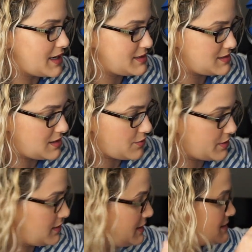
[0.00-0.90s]
I did not
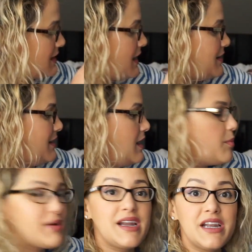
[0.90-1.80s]
realize that,
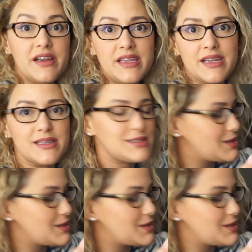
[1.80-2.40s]
but I didn't need it.